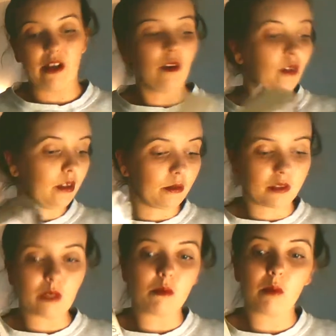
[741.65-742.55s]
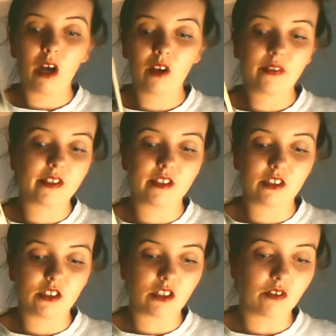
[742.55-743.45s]
All of them seem in perfect
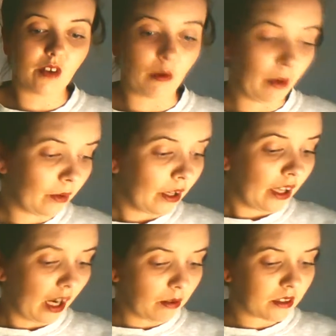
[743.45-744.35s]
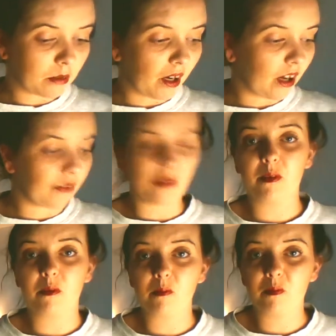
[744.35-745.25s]
condition so far. Well, I wouldn't say perfect,
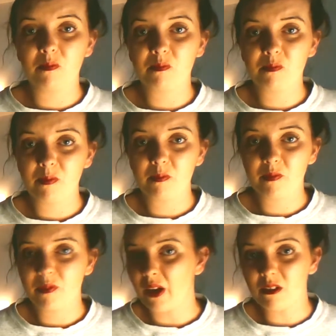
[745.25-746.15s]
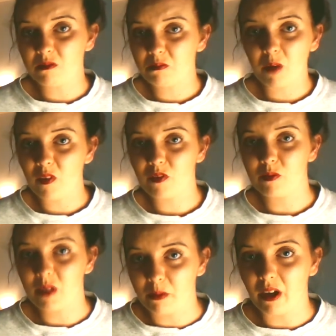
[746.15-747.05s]
but no, perfect for
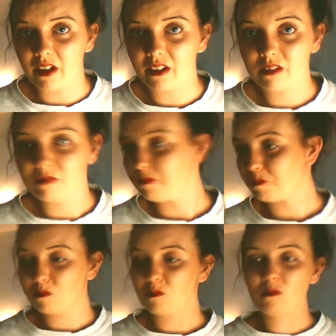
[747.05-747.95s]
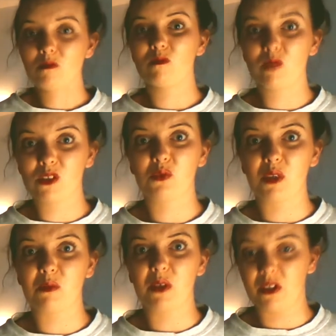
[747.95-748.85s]
me to buy is the way
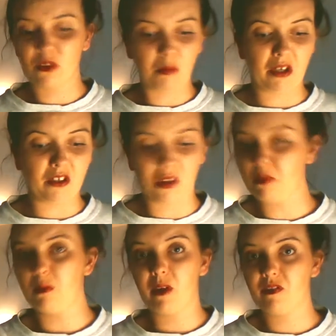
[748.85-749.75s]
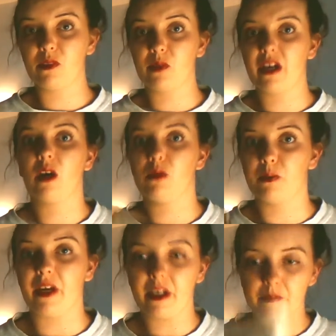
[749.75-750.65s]
to put it. Not brand new, but perfect the way I would buy it.